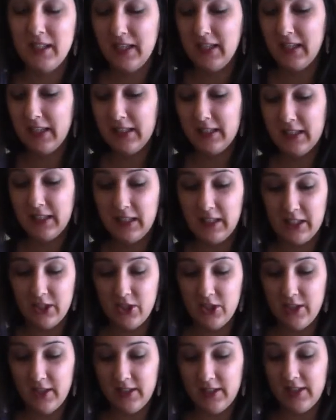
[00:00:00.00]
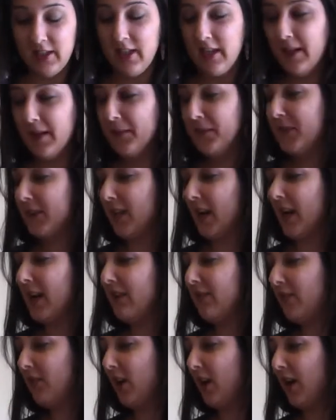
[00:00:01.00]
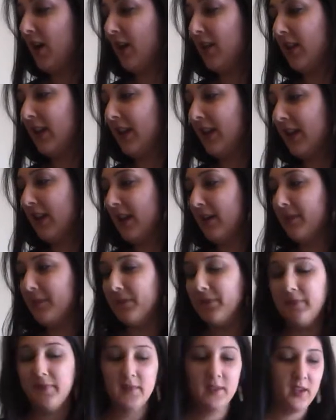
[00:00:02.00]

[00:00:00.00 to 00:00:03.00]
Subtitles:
It's delicious. It's kind of got like a